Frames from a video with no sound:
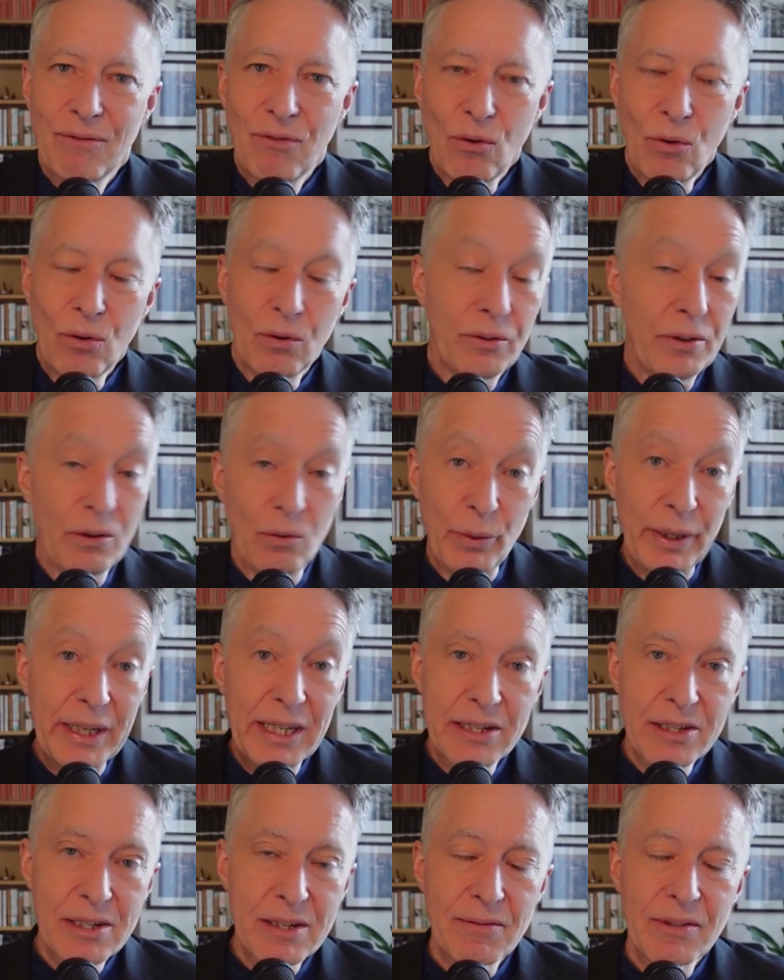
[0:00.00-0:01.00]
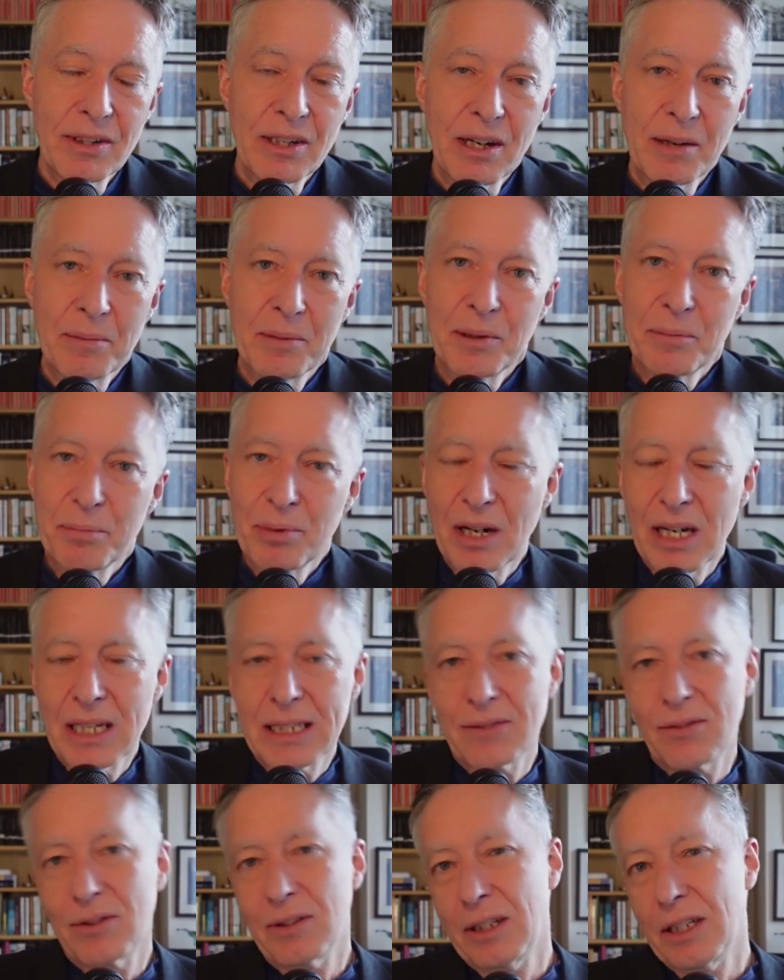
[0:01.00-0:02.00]
for the winners of the Nobel
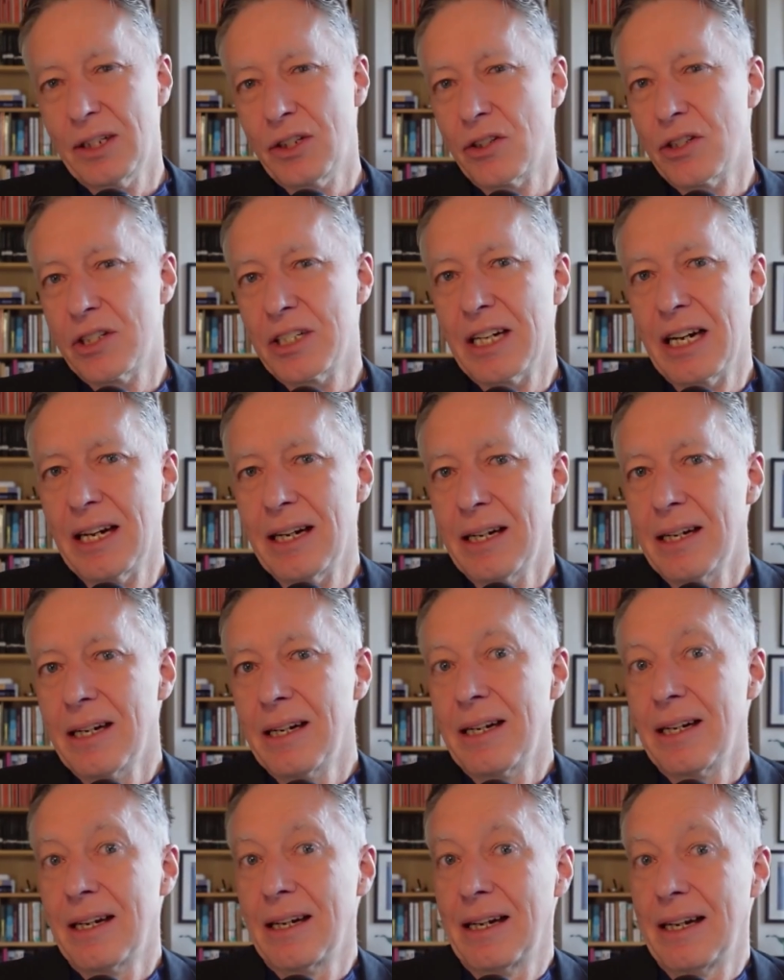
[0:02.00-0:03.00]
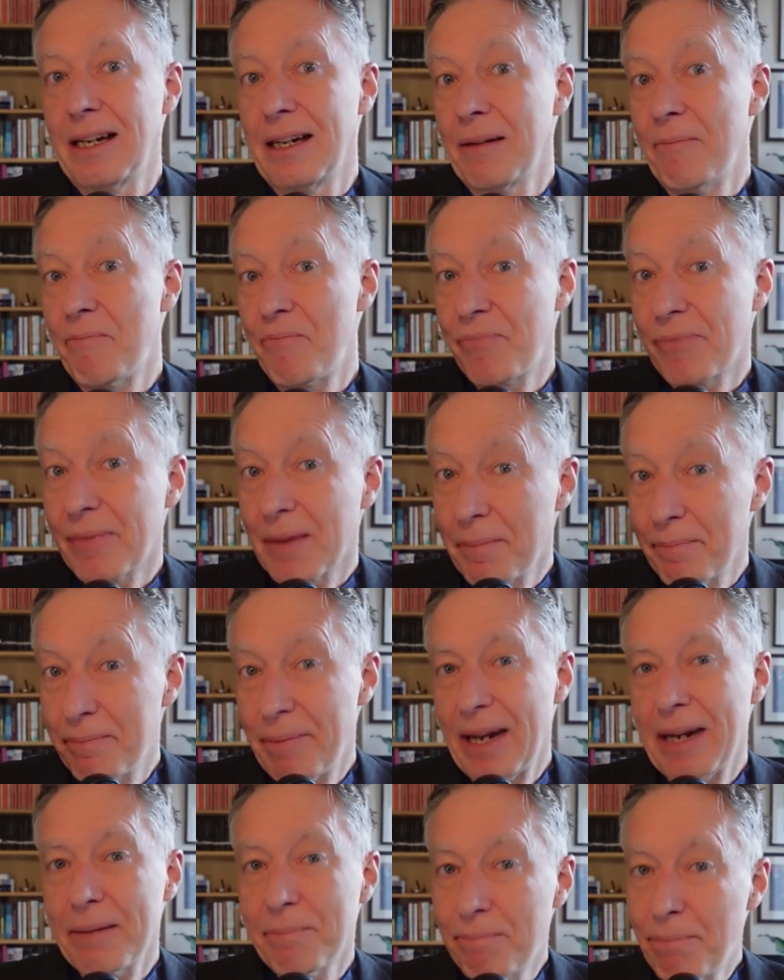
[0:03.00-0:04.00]
Prize for Literature.
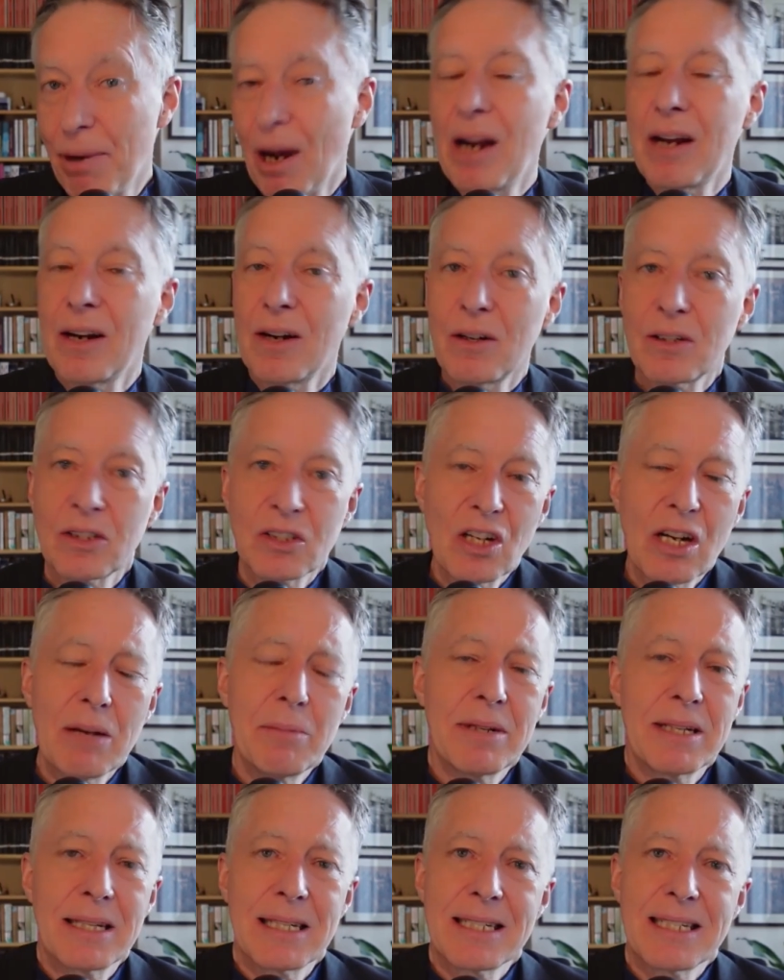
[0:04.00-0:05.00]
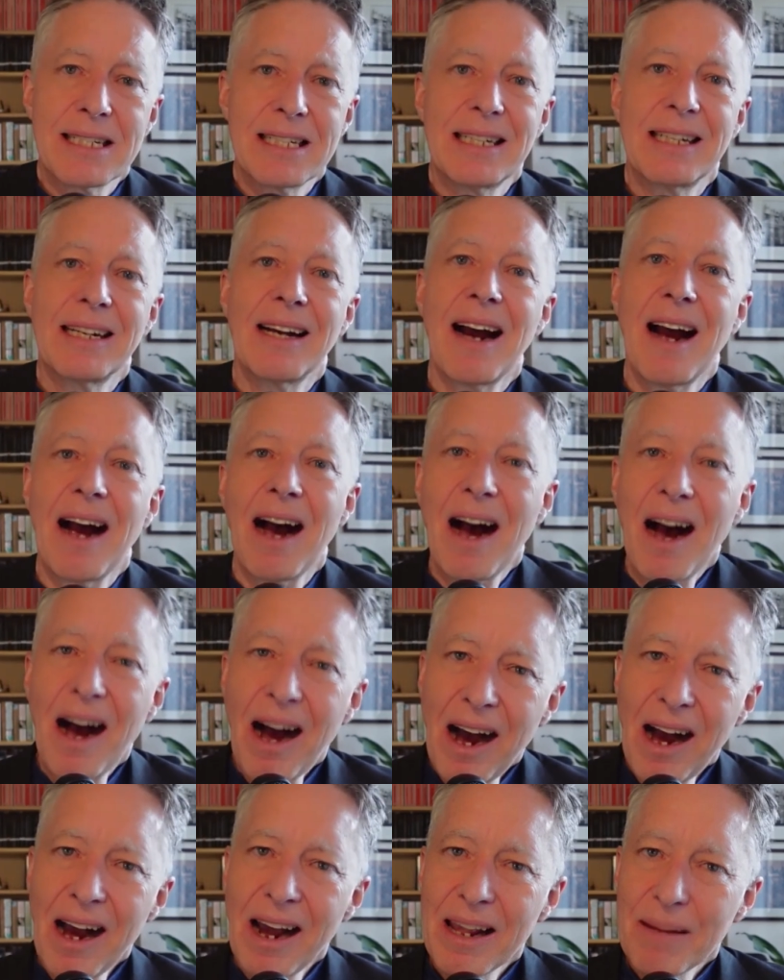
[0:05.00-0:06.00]
But by October this year,
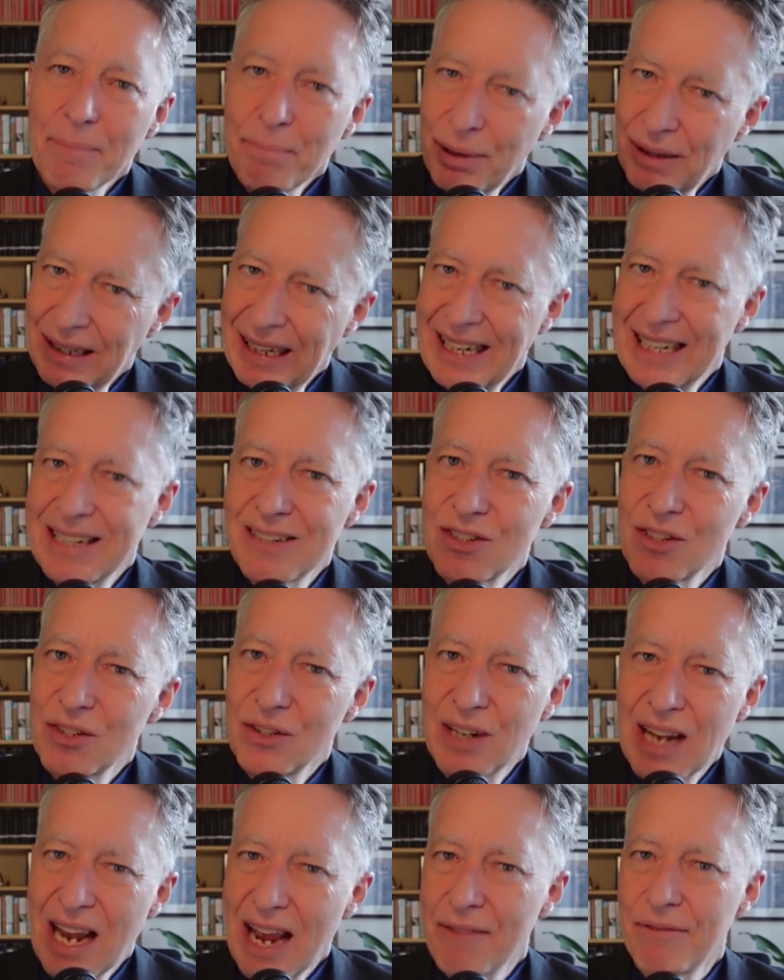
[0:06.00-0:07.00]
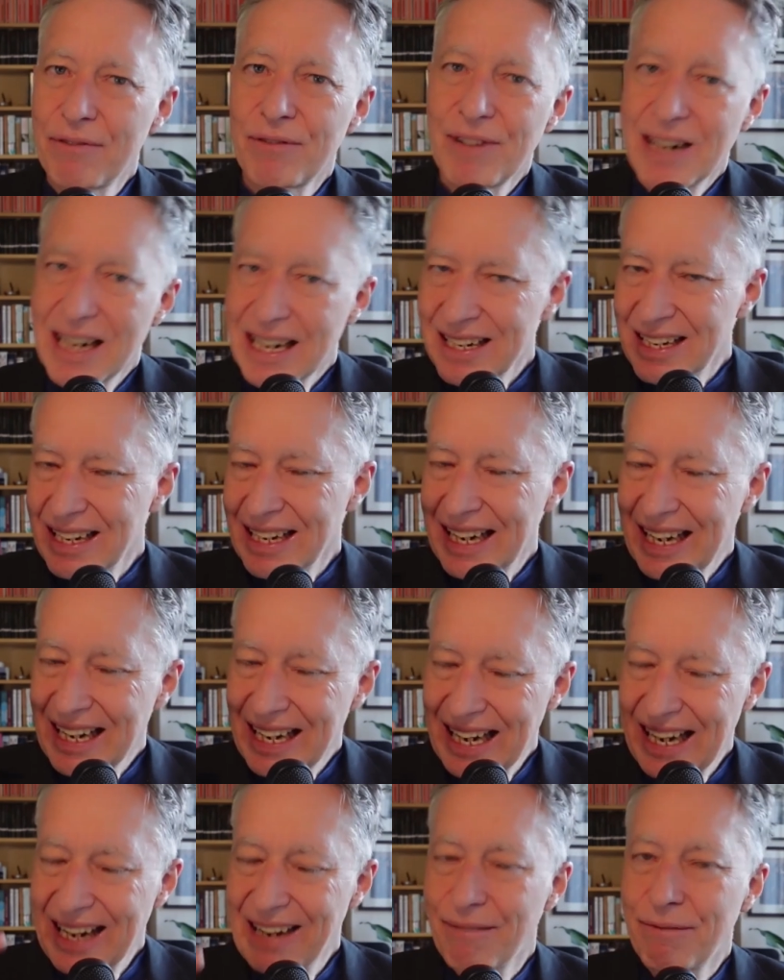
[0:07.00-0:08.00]
I plan to have read
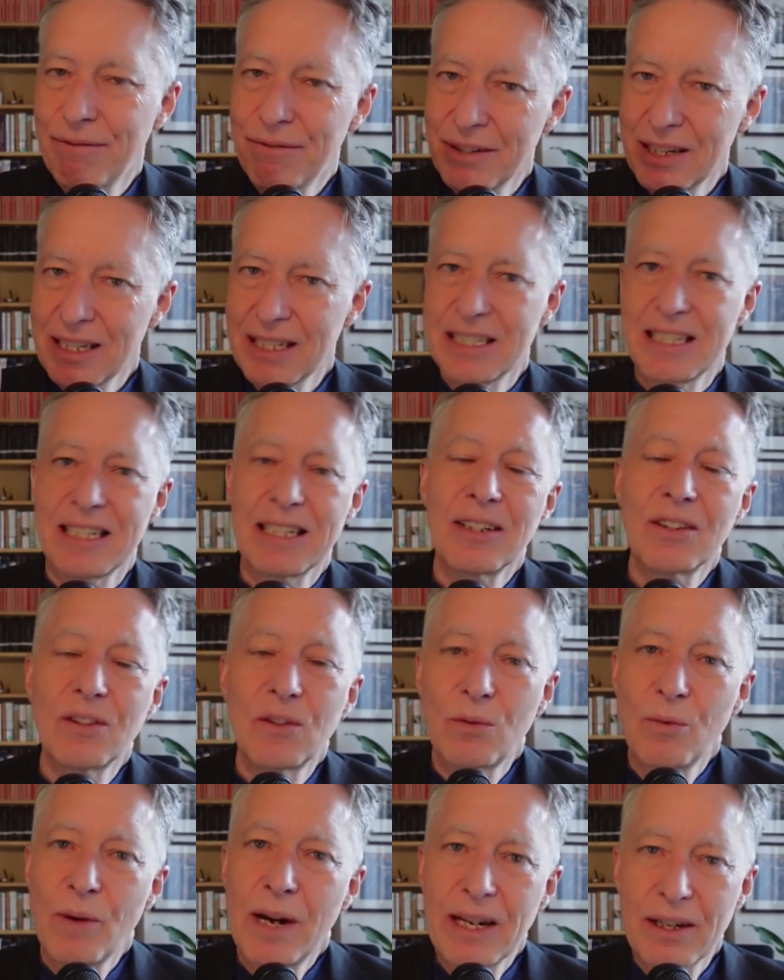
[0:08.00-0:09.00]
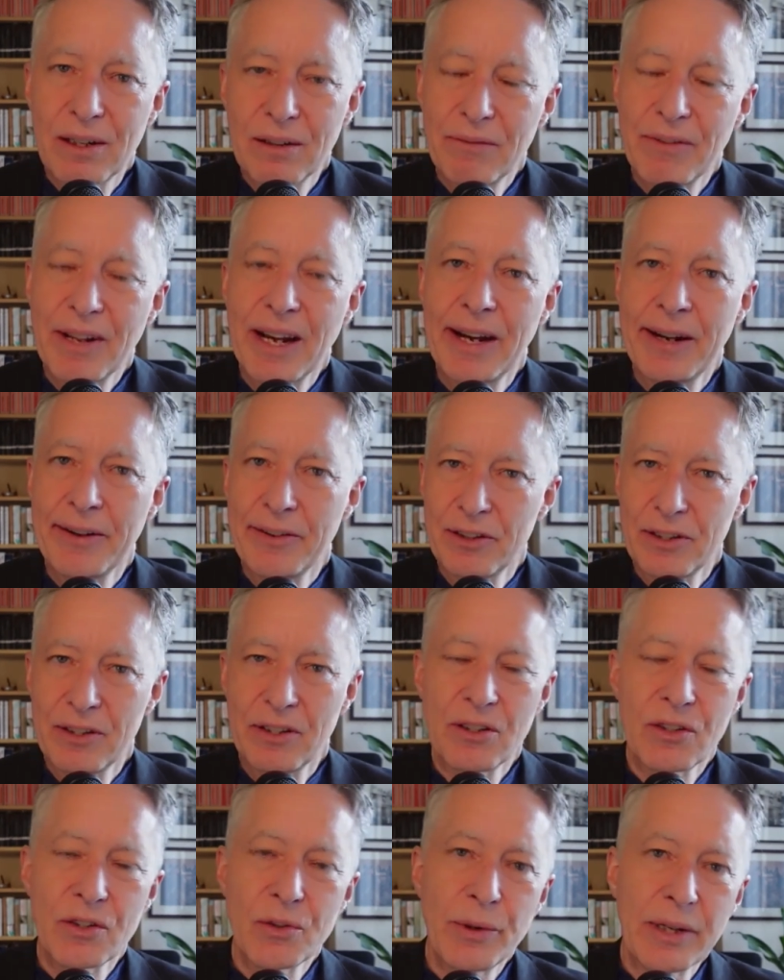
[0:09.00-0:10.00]
every single one of the
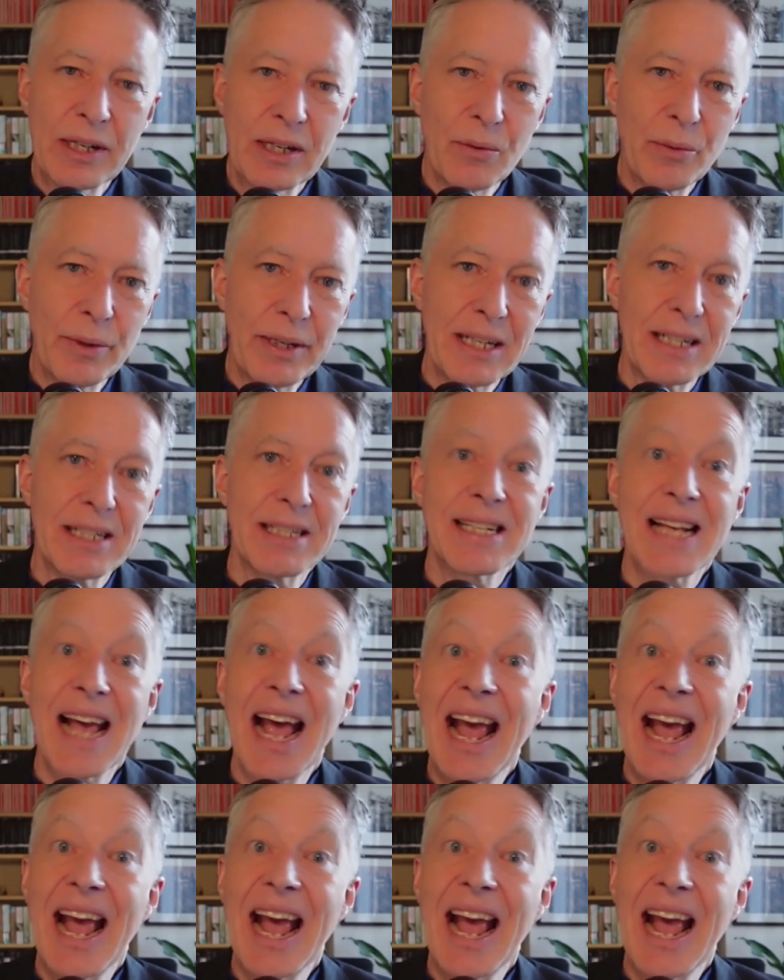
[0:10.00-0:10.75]
120 winners